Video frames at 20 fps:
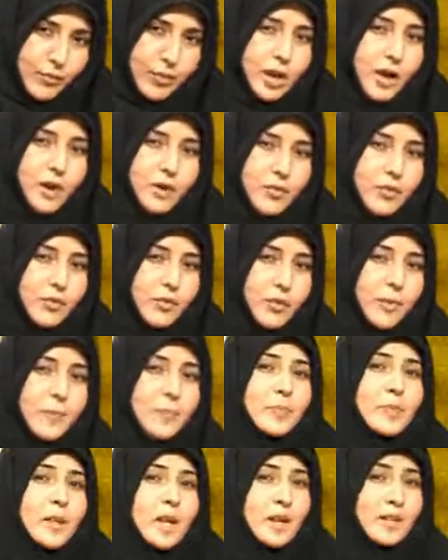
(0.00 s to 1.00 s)
We are
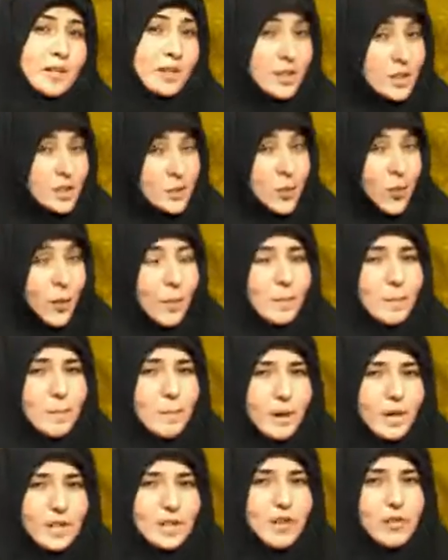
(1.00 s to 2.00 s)
from this
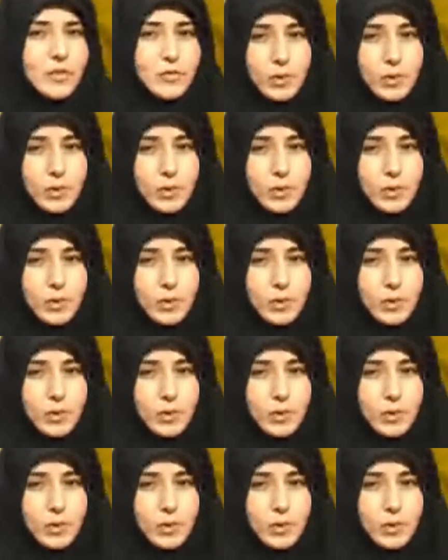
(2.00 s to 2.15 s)
ummah,